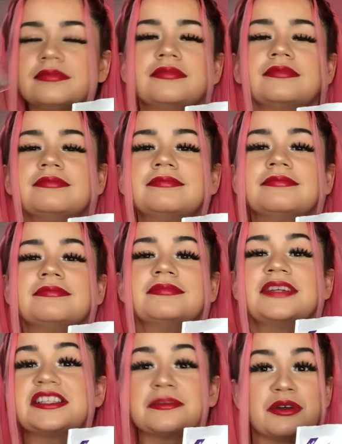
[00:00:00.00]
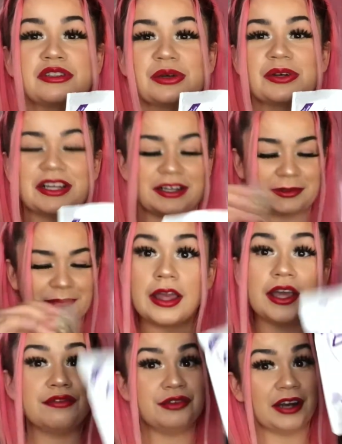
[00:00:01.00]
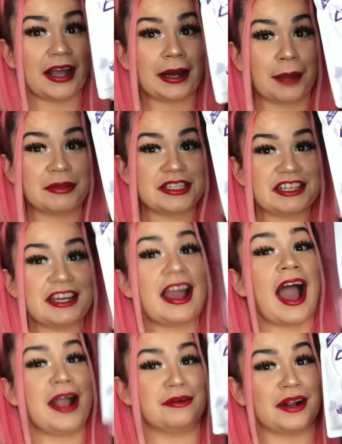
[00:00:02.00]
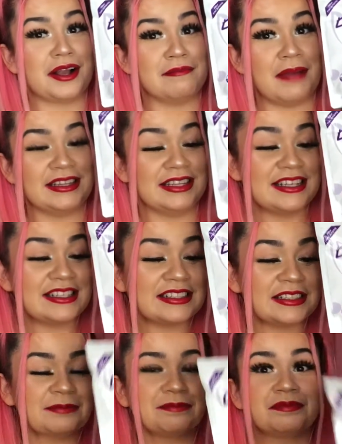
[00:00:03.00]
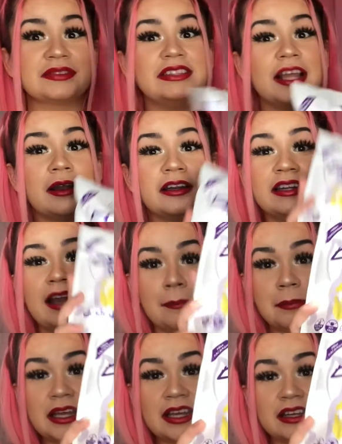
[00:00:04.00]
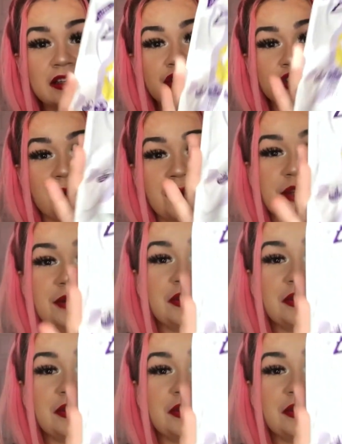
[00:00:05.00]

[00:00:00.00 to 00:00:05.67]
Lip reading: It smells so good. If you like lemon tea, I recommend this. Now let me show you